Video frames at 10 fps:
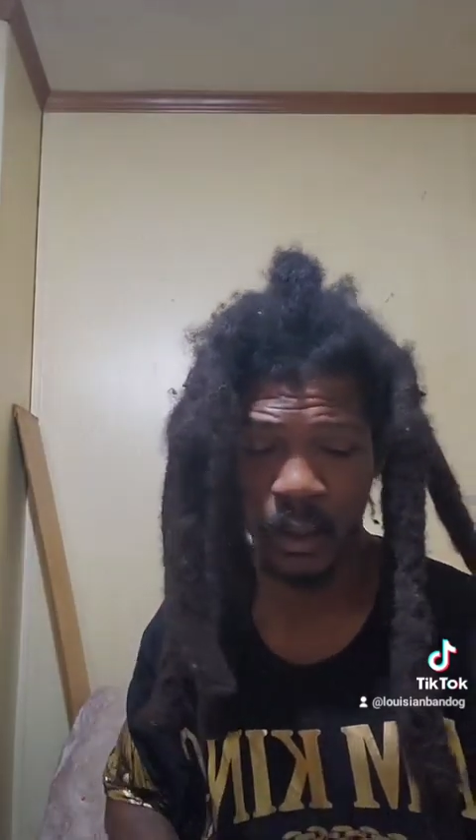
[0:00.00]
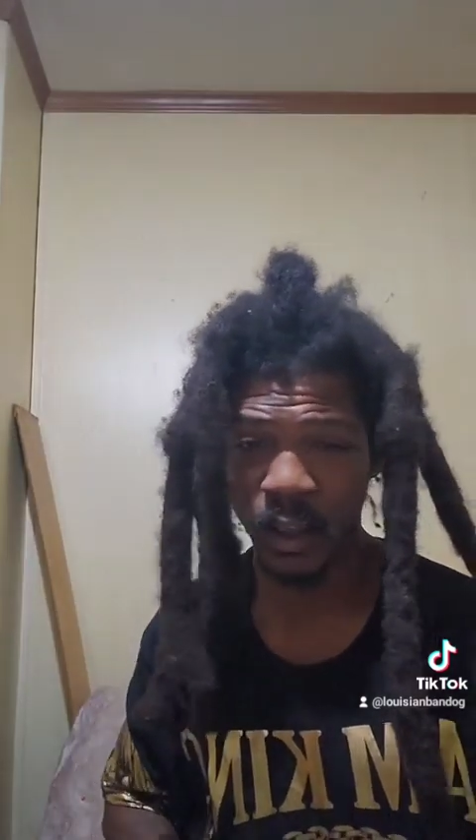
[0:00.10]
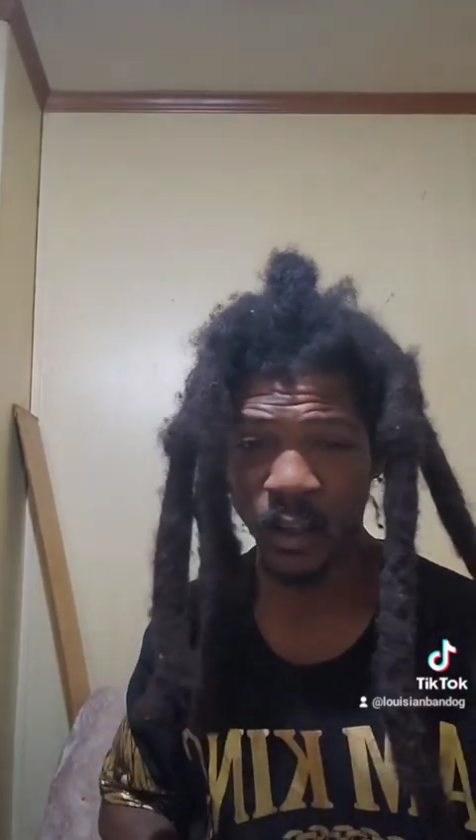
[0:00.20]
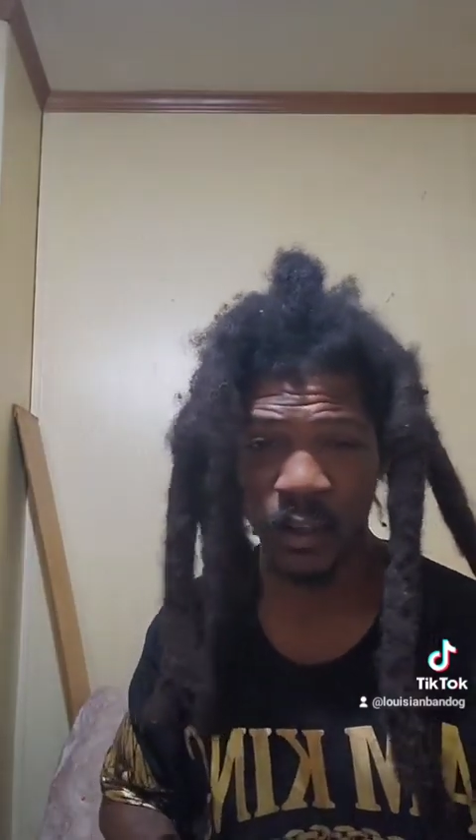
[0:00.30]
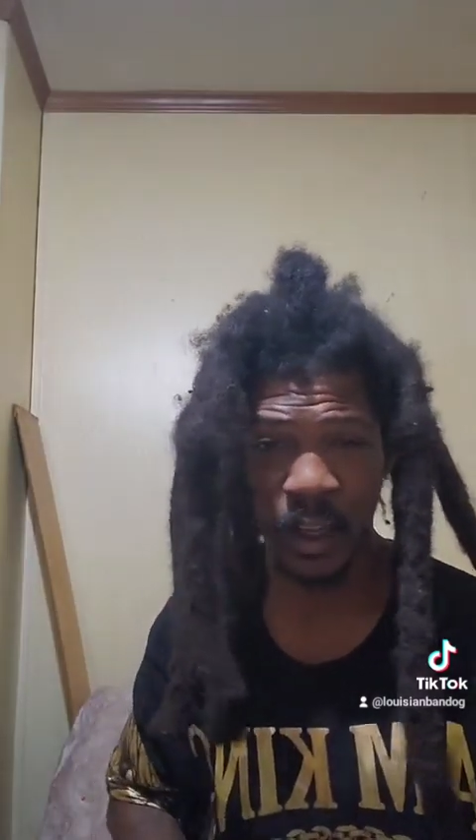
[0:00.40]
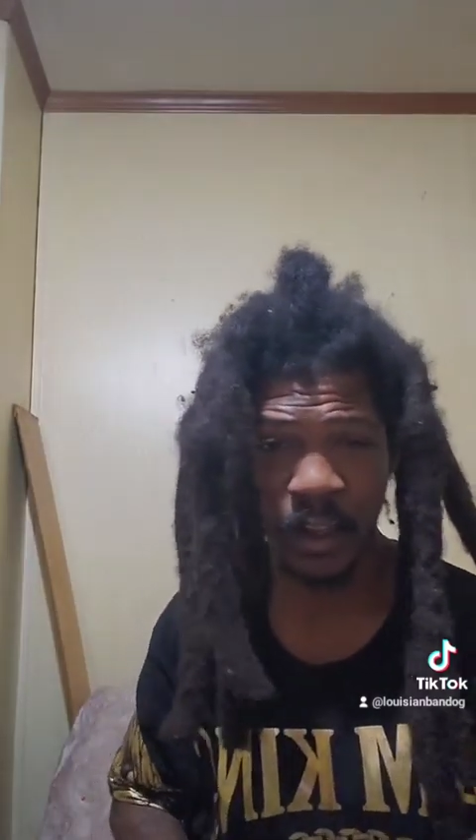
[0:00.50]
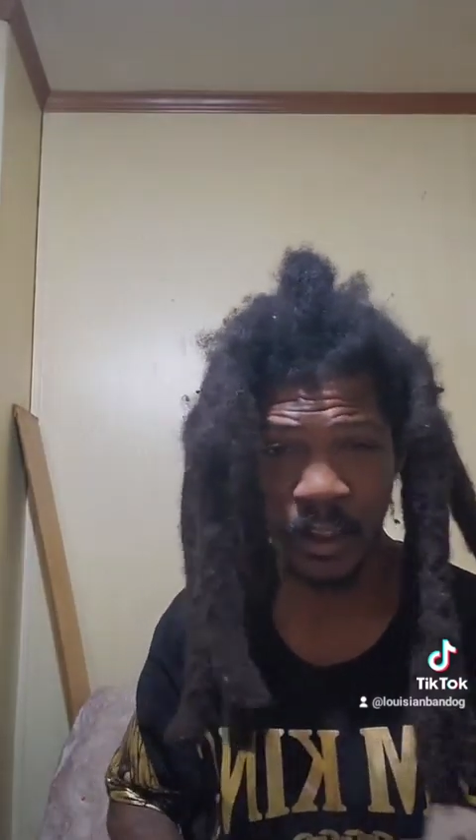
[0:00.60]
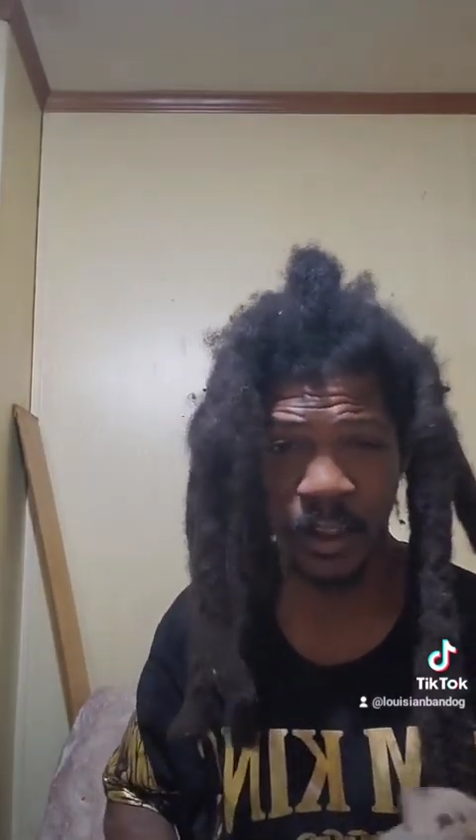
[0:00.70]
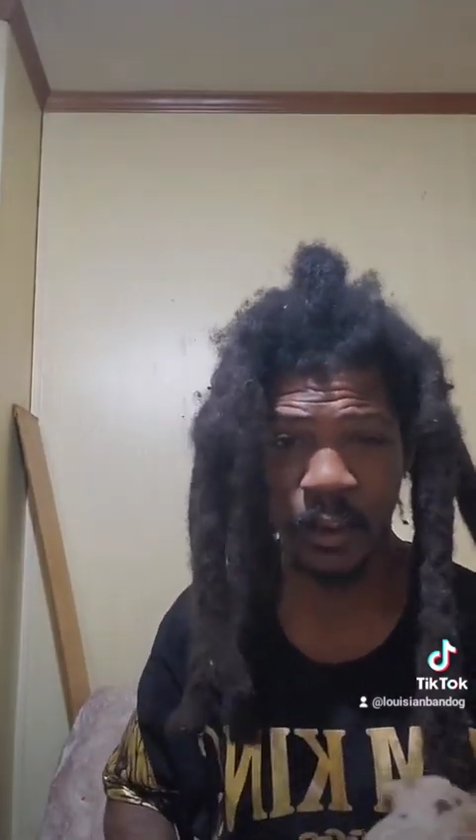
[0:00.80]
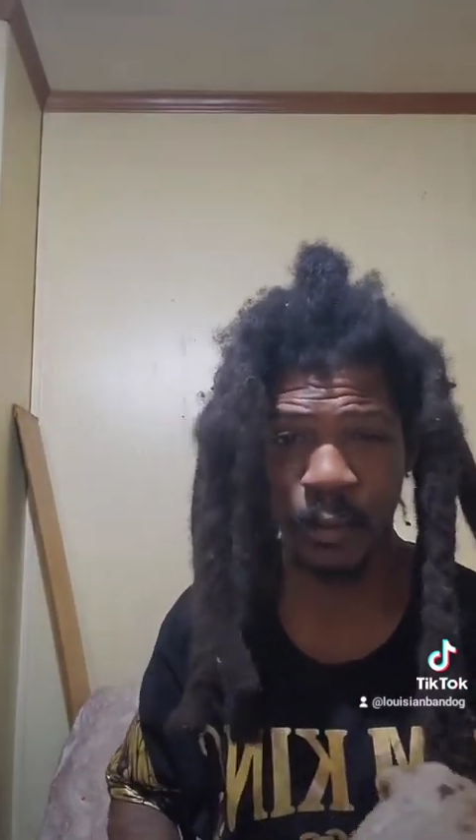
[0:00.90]
things like
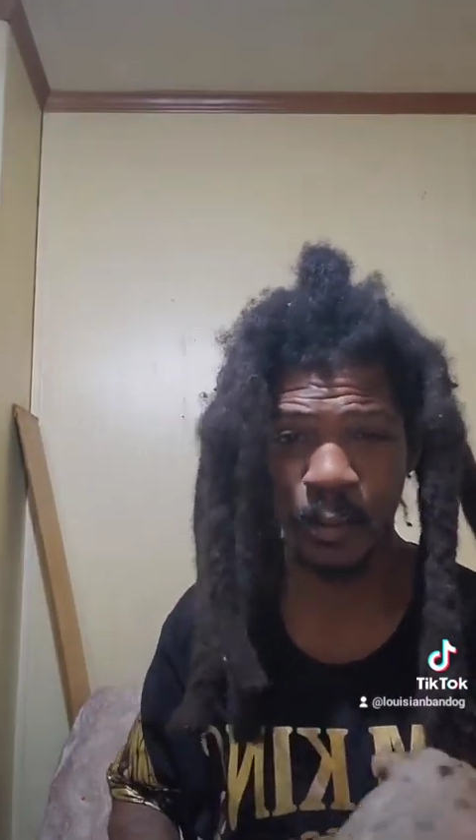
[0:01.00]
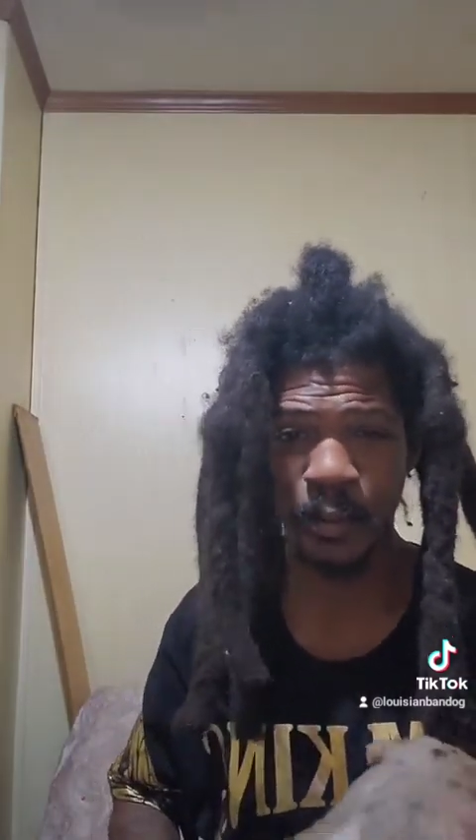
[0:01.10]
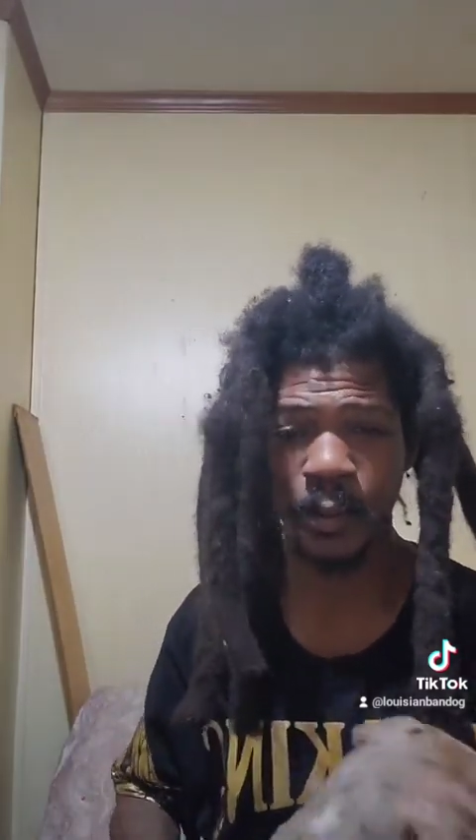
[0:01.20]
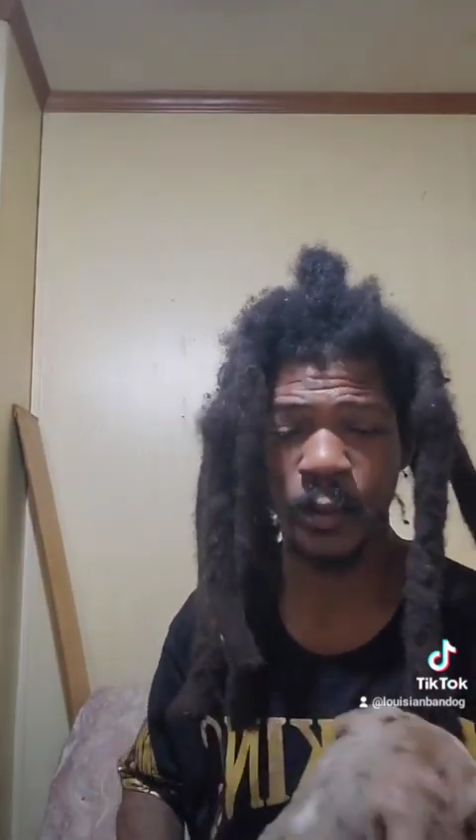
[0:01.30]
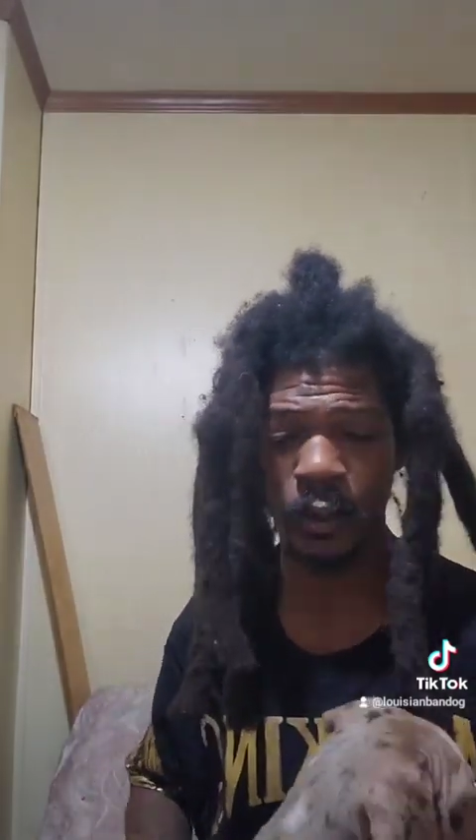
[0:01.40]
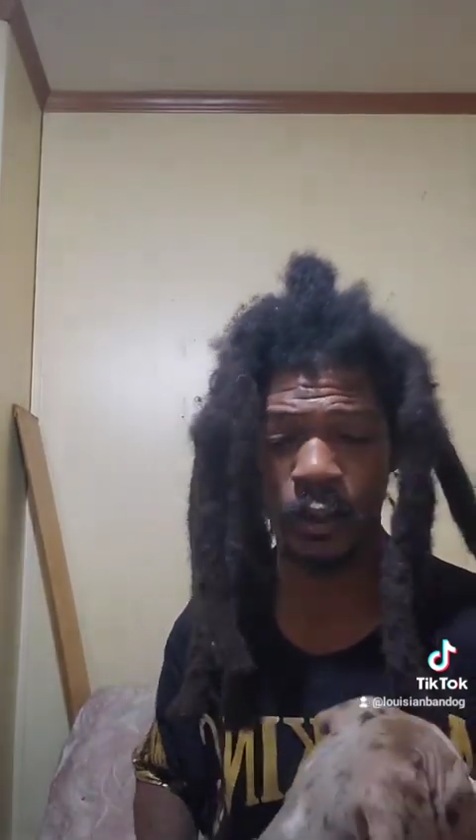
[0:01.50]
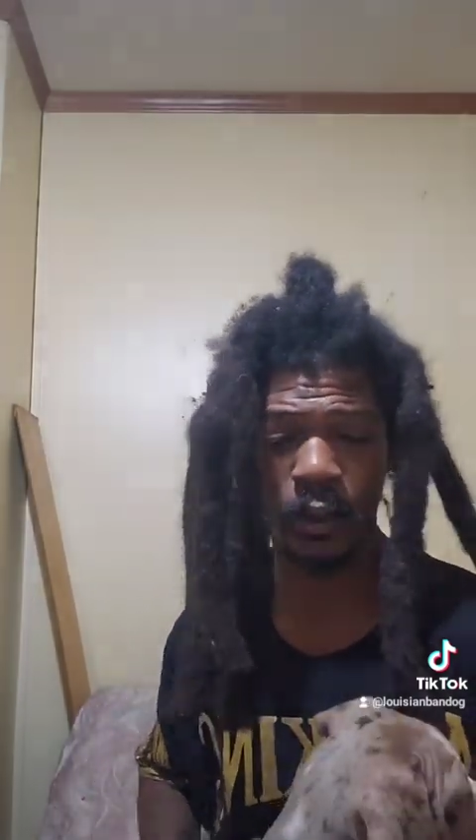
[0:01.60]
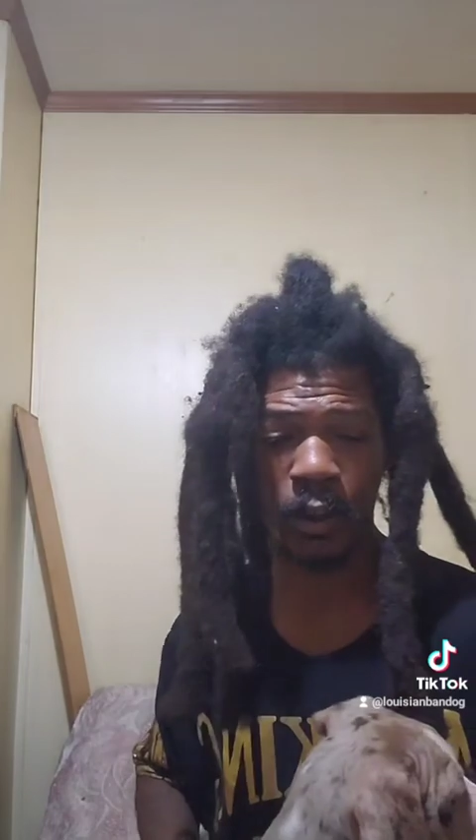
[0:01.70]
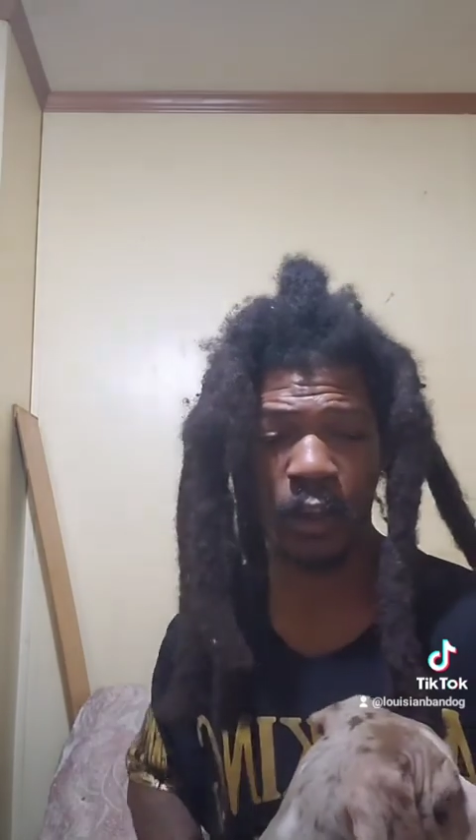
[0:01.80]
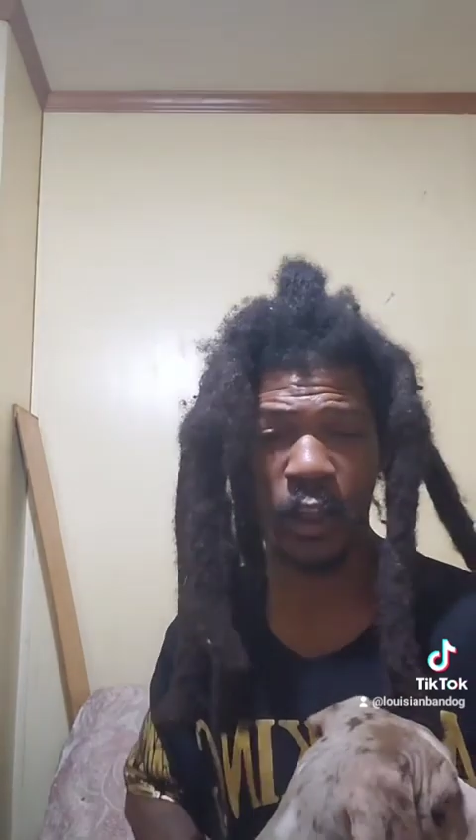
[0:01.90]
that.
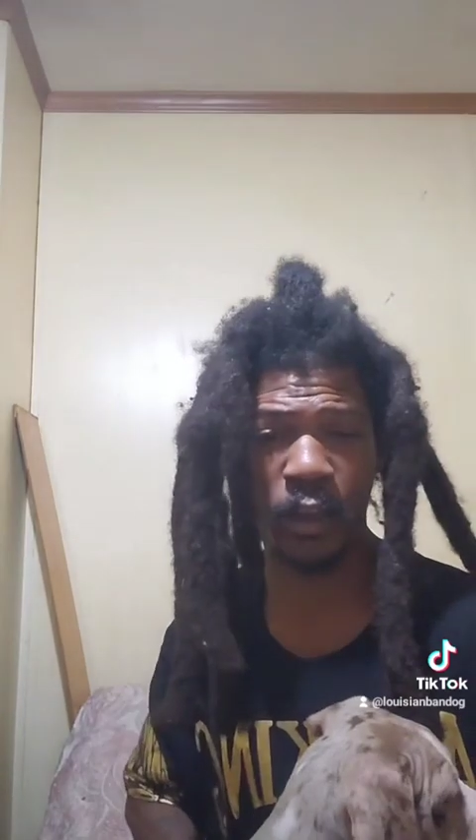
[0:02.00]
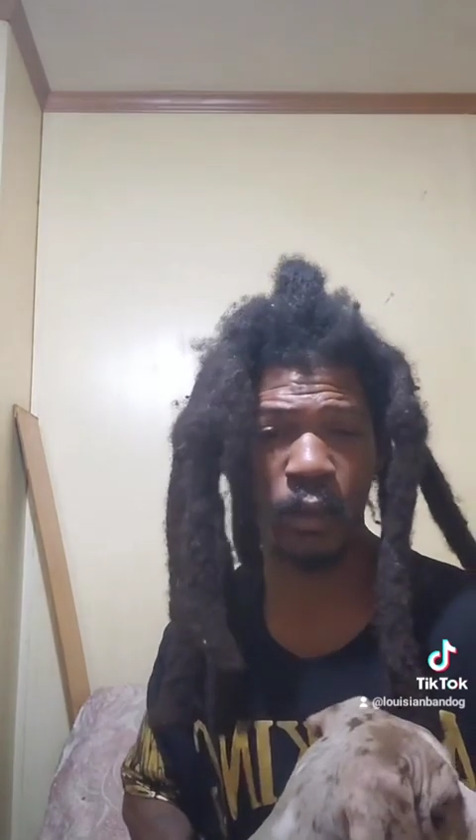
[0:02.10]
Can